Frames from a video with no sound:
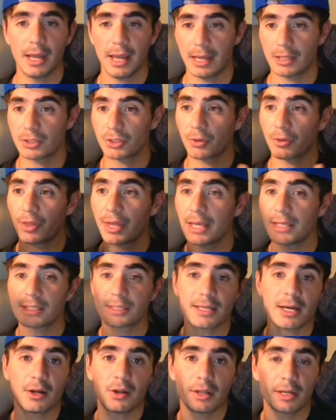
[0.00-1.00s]
And so they
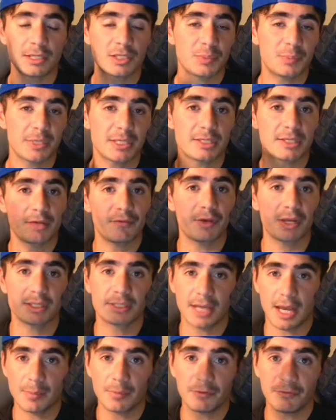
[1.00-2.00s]
sell a specific
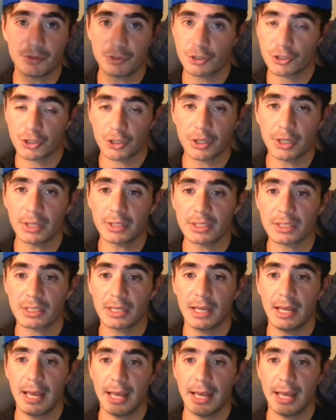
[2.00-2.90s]
type of insurance.